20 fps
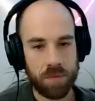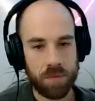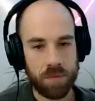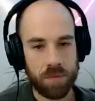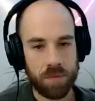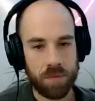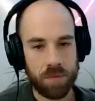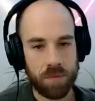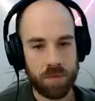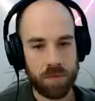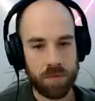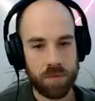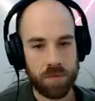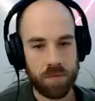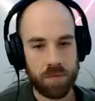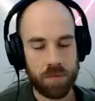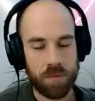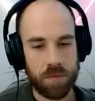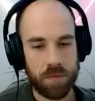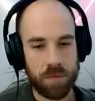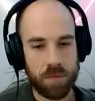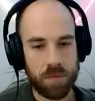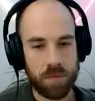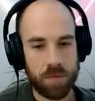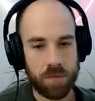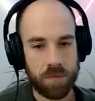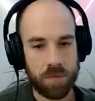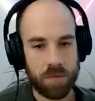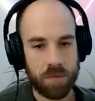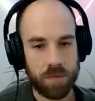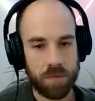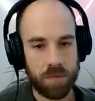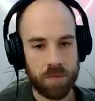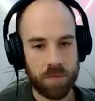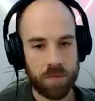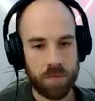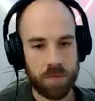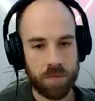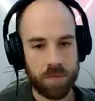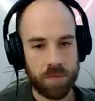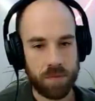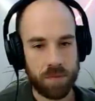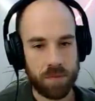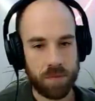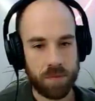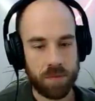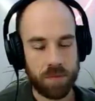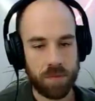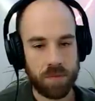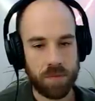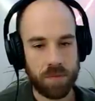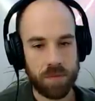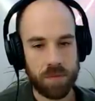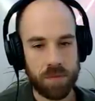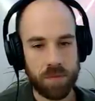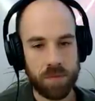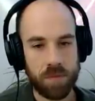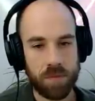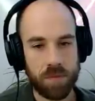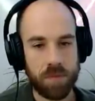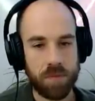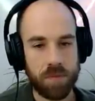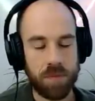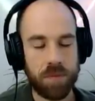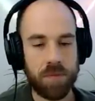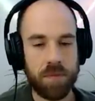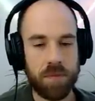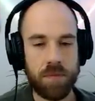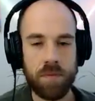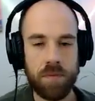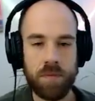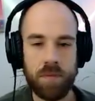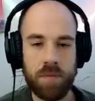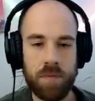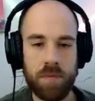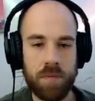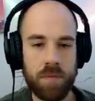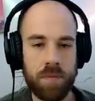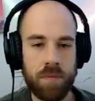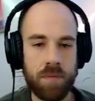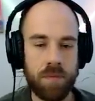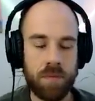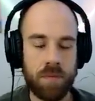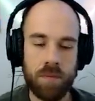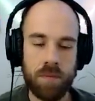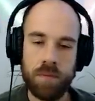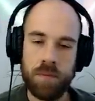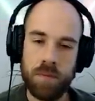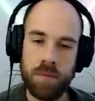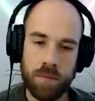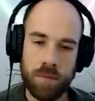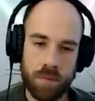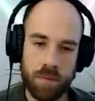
No words are spoken by the person on screen.